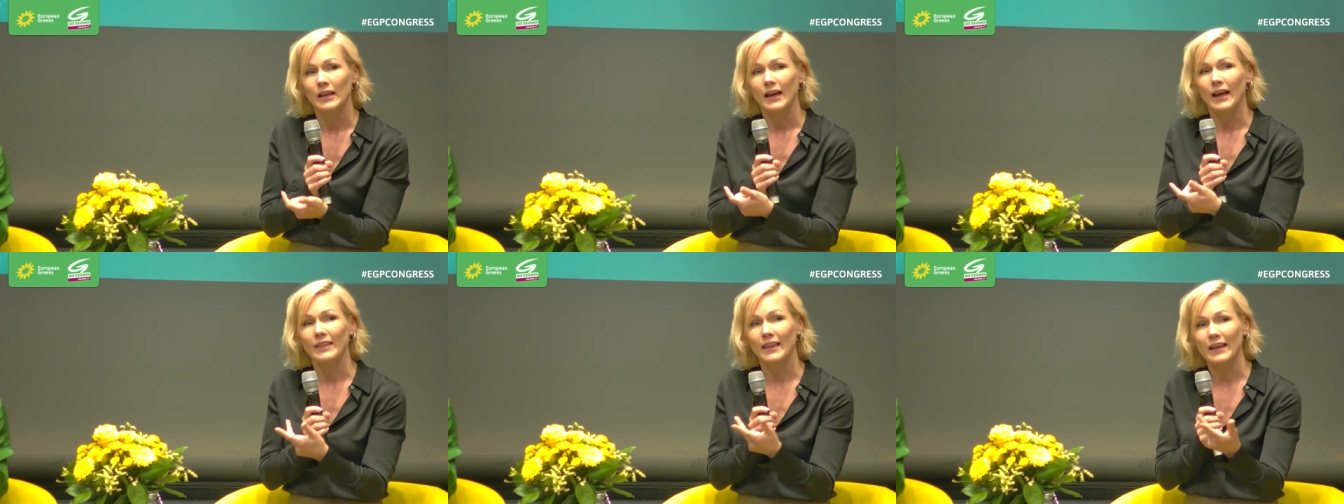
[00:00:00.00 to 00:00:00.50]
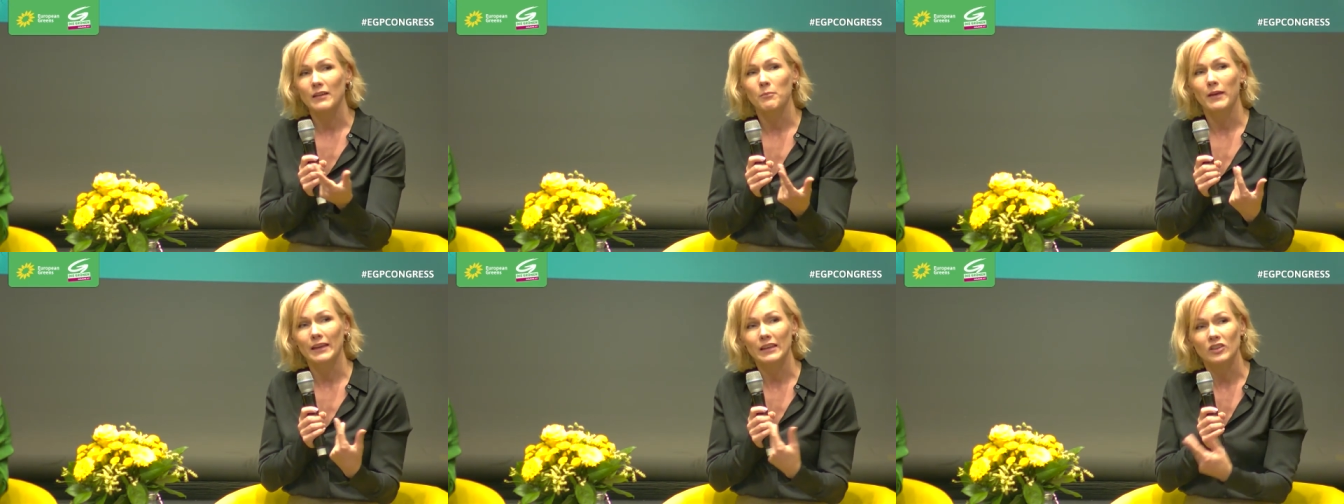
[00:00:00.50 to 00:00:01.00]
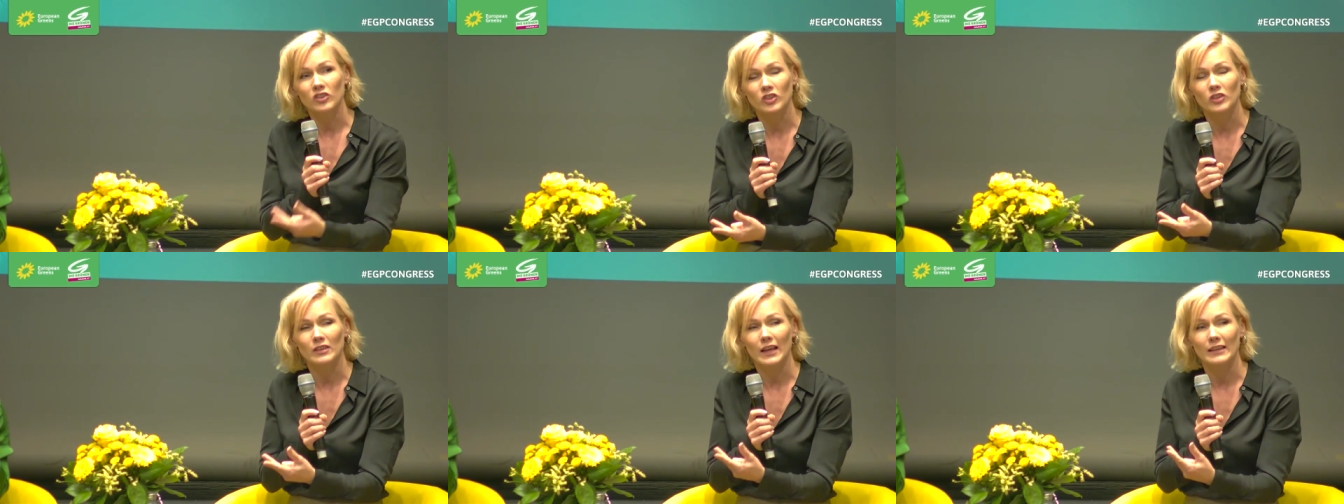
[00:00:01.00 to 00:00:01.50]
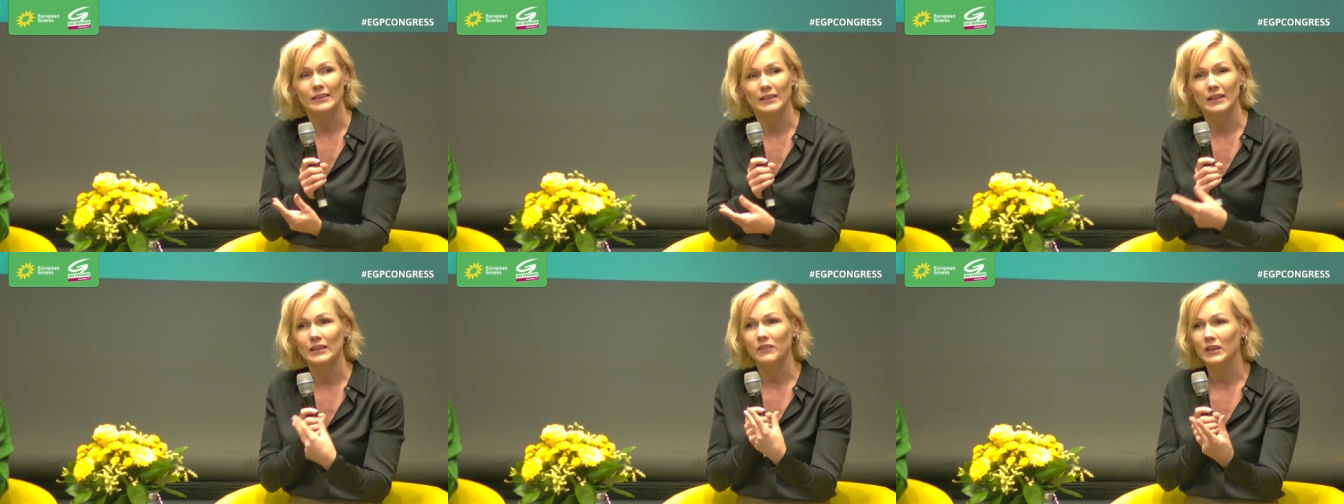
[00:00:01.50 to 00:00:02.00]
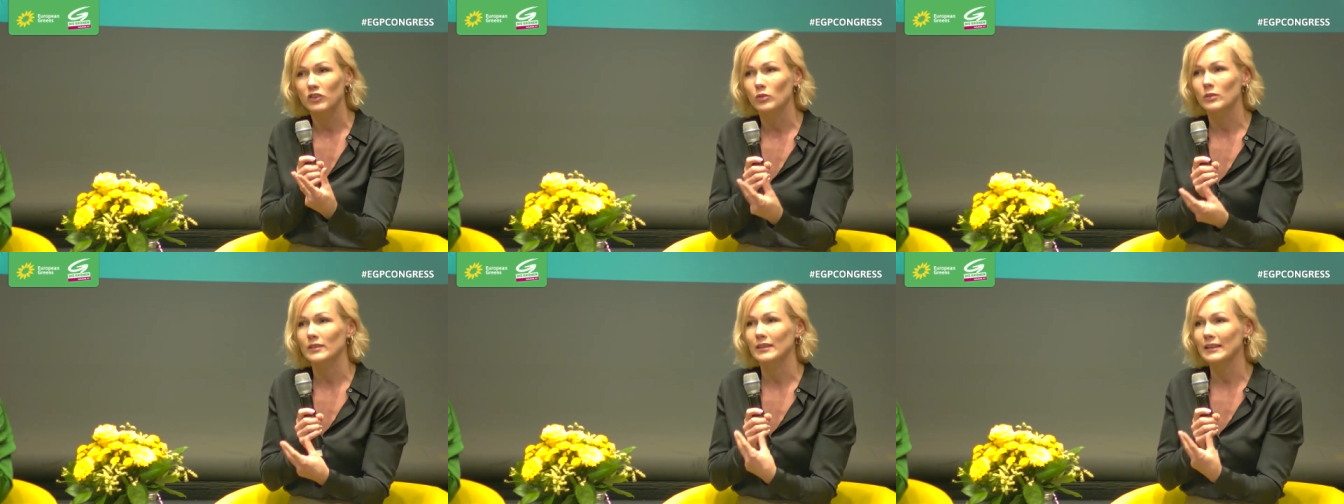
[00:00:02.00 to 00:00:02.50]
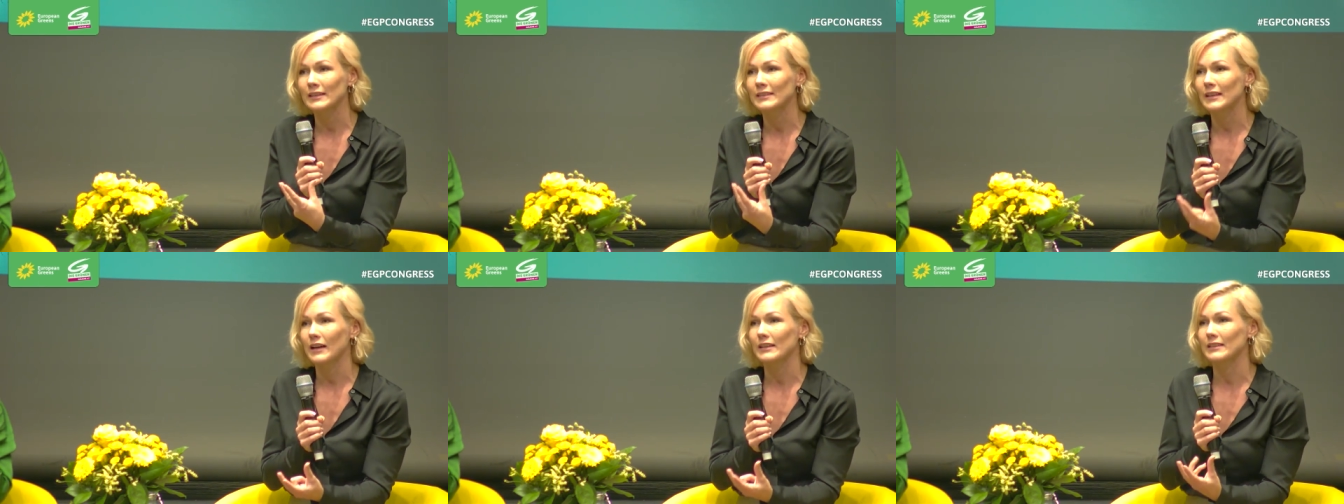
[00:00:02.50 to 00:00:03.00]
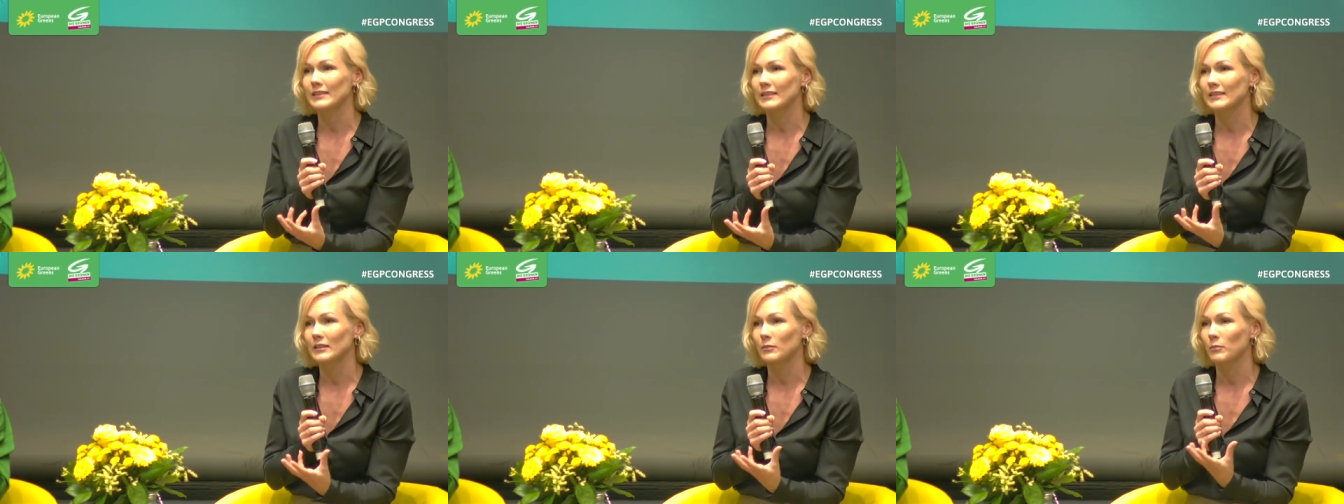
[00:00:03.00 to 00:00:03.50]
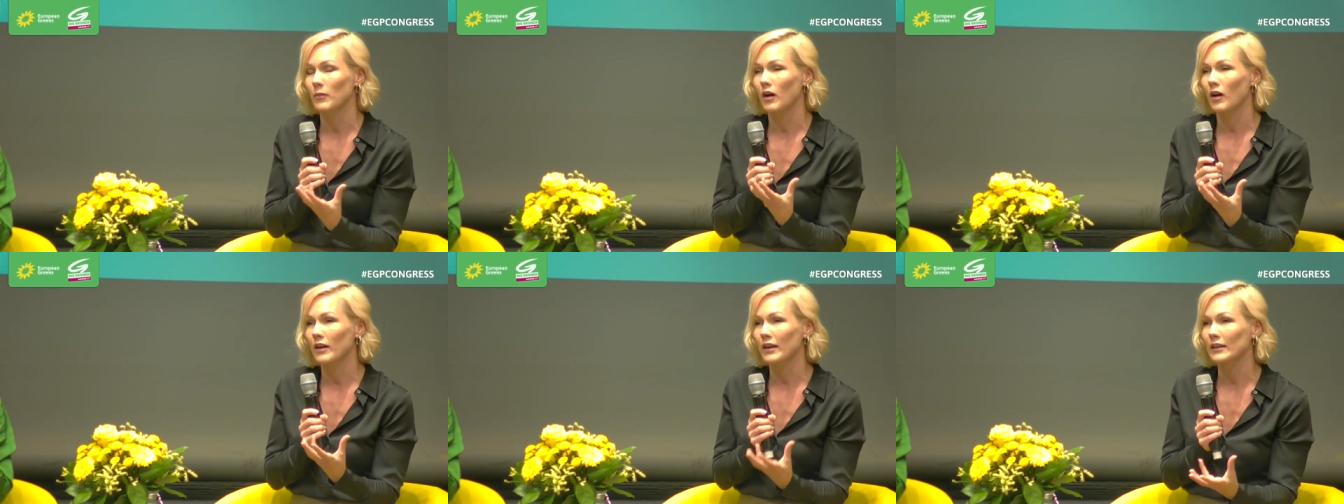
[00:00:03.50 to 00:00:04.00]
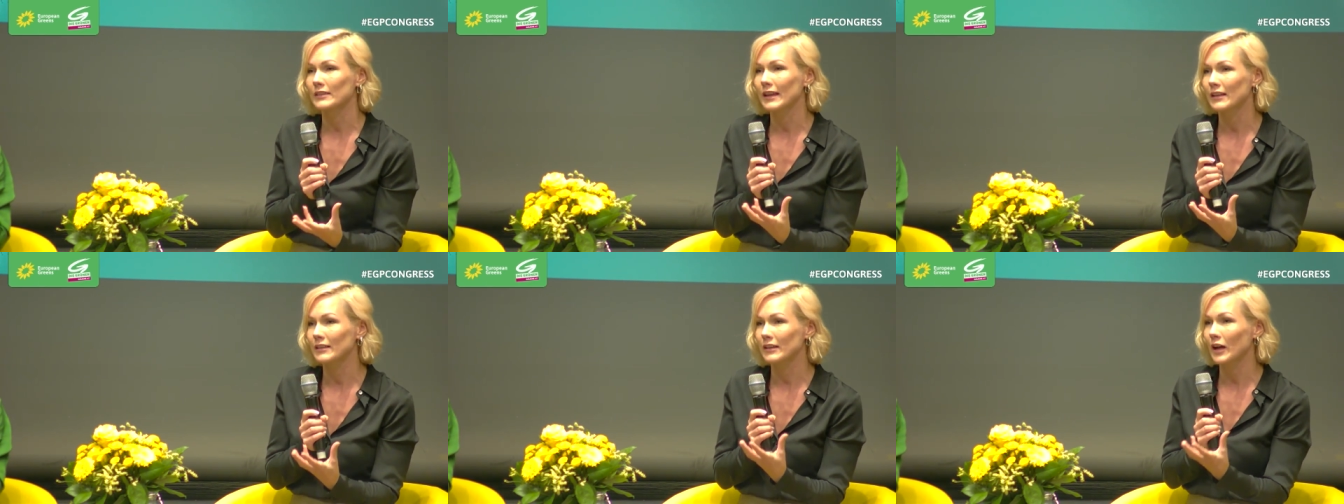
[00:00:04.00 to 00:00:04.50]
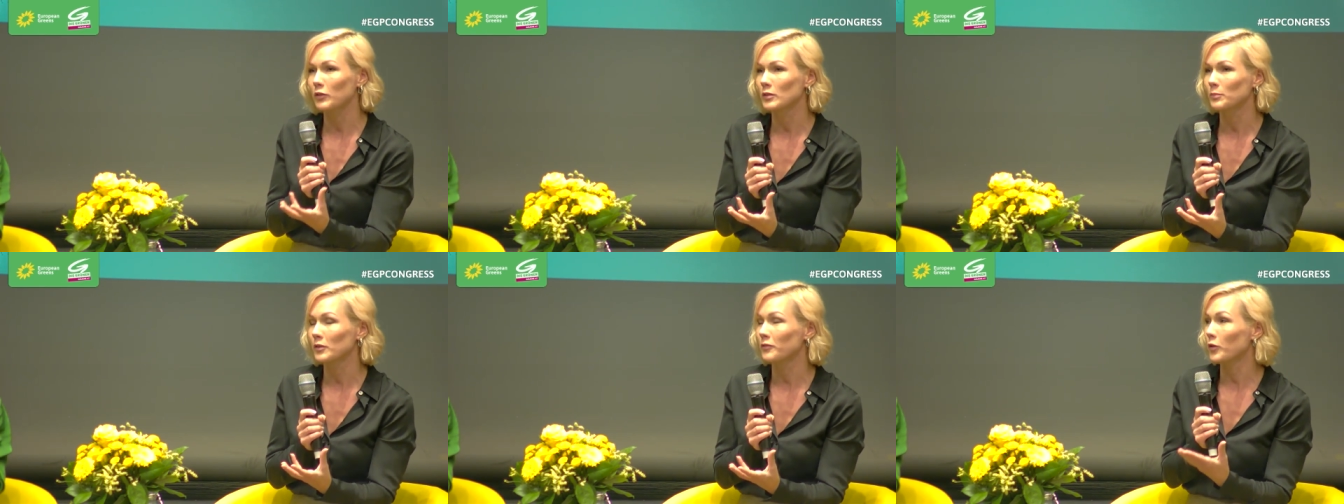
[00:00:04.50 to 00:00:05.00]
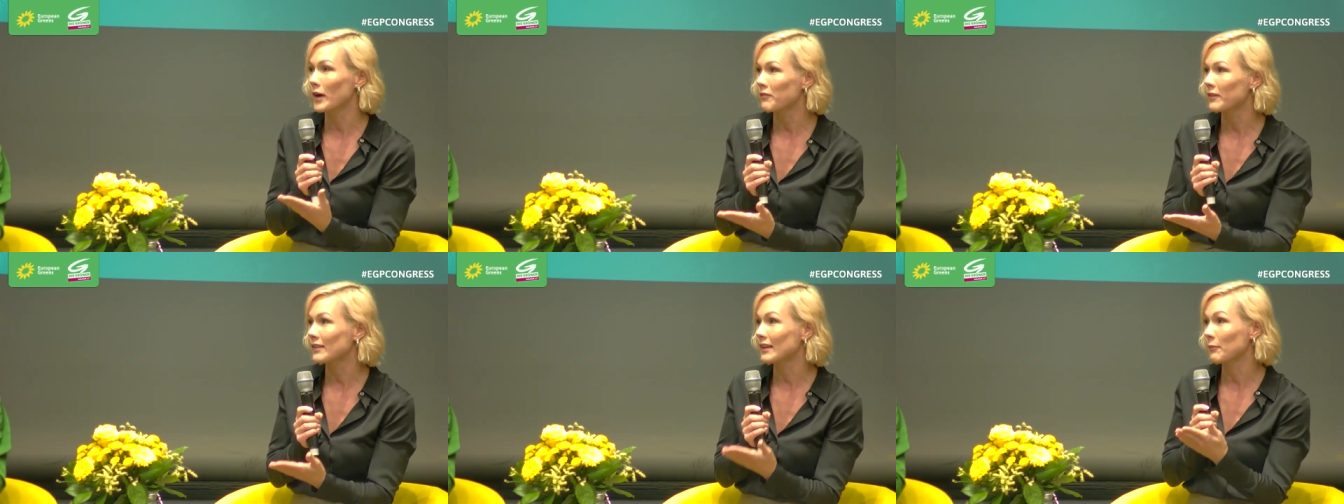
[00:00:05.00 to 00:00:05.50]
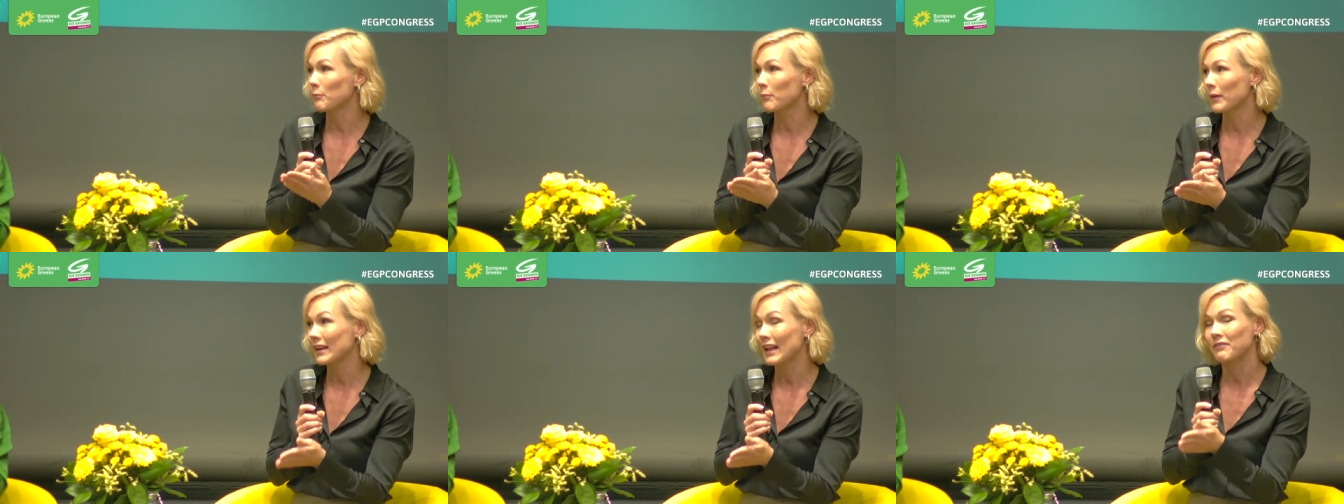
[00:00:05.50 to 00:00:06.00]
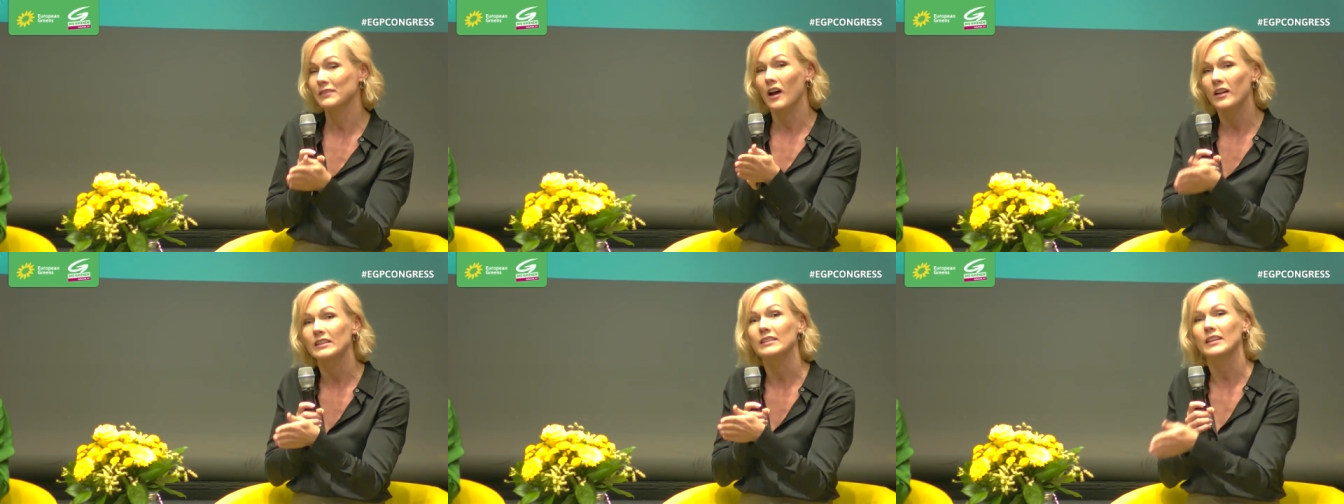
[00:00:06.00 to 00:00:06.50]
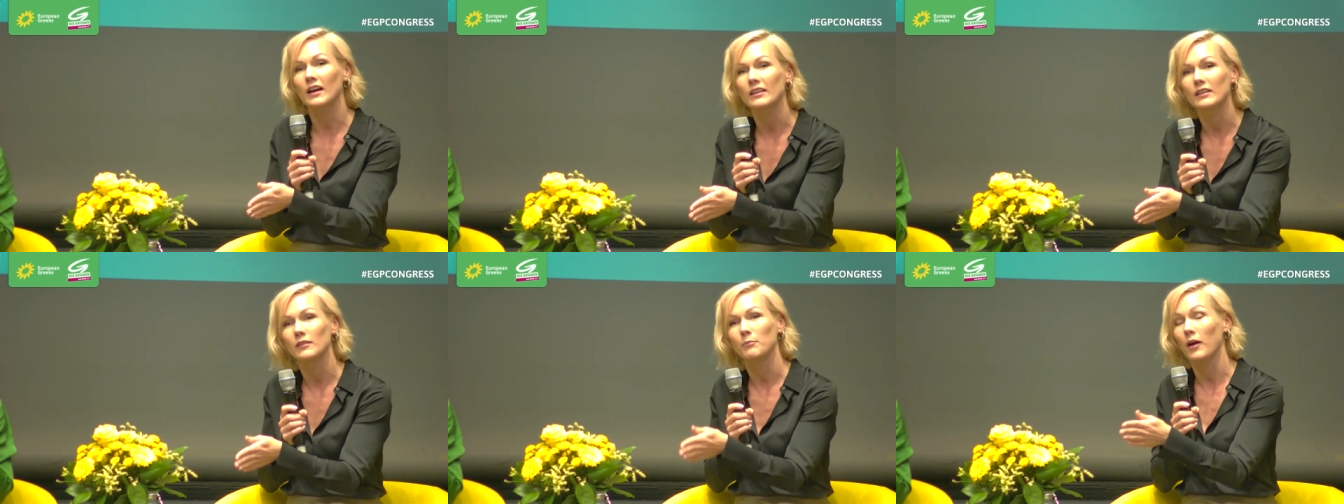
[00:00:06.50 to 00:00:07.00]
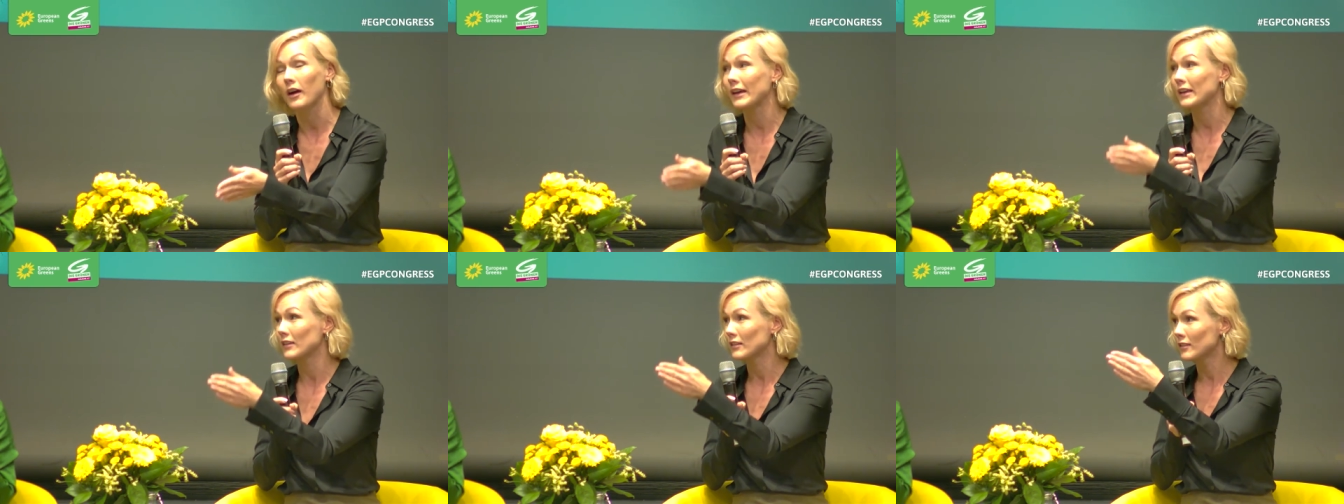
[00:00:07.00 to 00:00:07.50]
and then making sure that the individuals inside the system are not held accountable for everything being left undone by